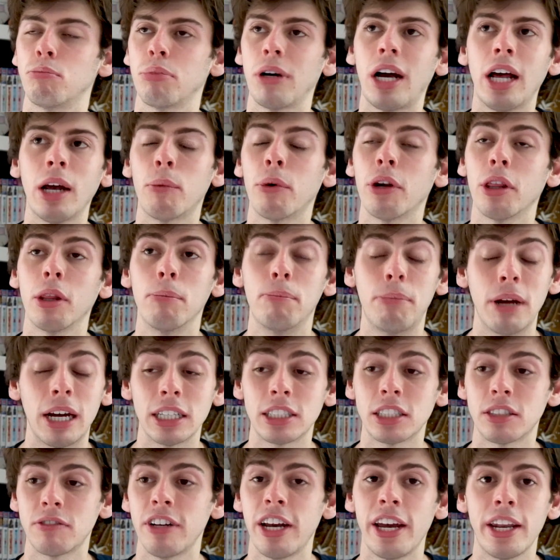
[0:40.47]
probably one of the
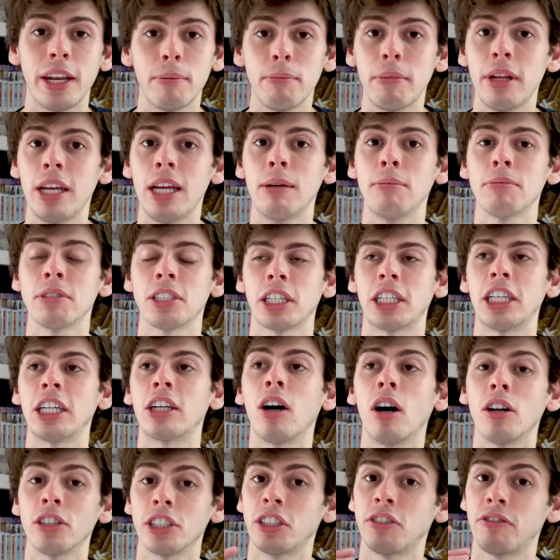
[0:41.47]
best fandom names. Like, he
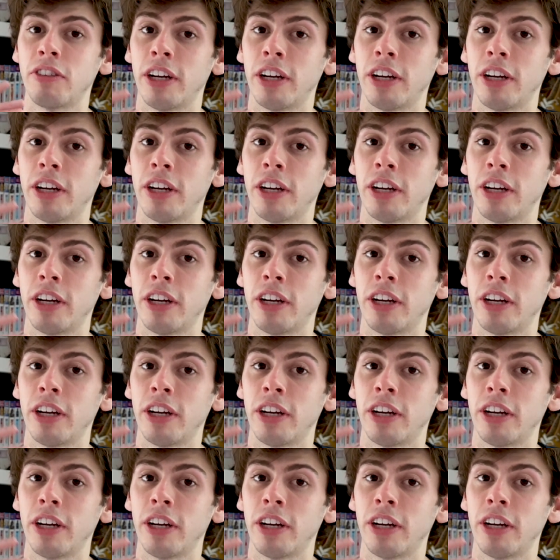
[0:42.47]
calls his